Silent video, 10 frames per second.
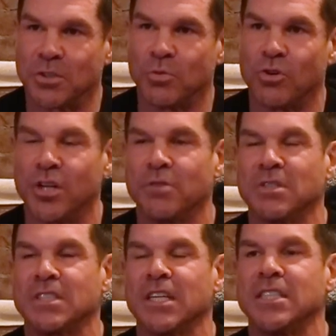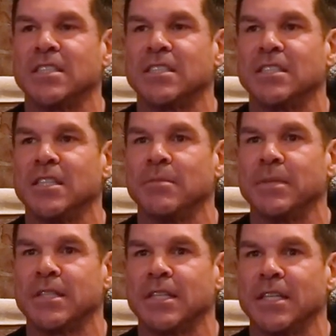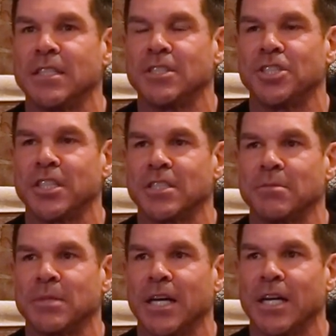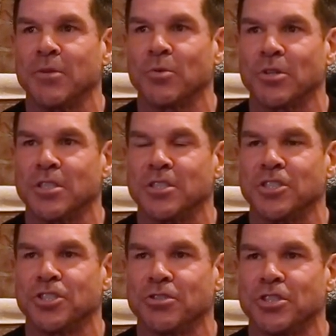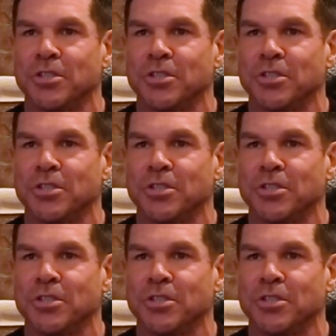to war, and it was nice to see them at the end share some kind words and show